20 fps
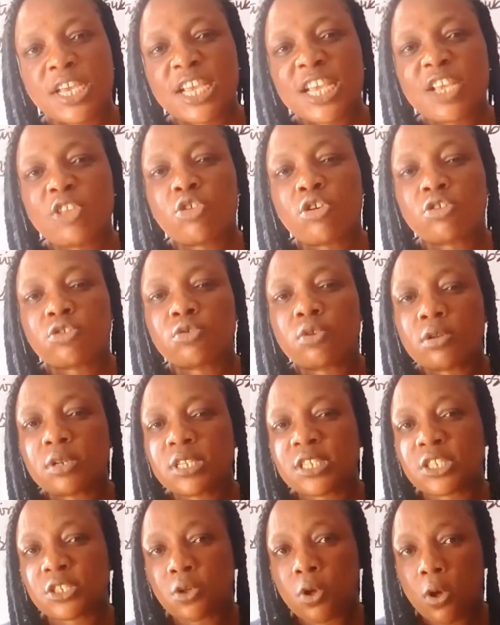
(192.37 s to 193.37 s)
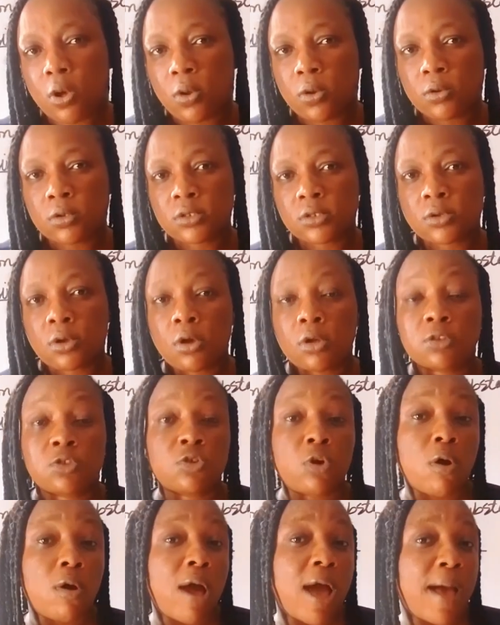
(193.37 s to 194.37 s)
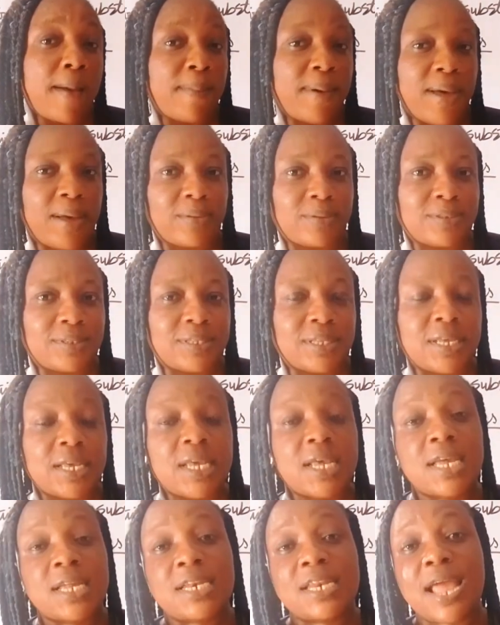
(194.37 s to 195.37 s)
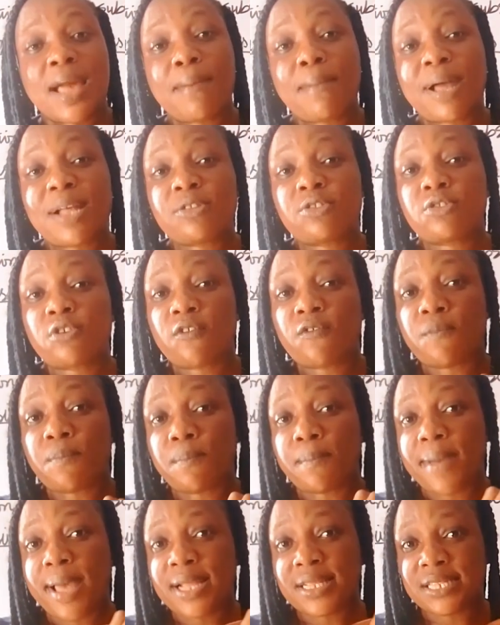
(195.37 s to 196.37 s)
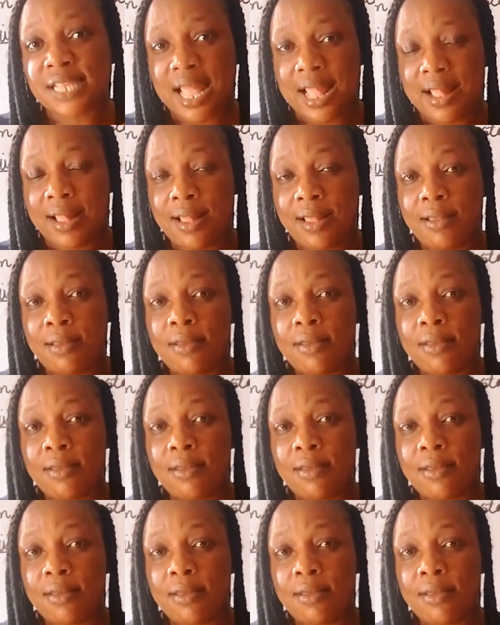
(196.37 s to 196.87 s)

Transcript: It does not discuss or talk about the amount of matter.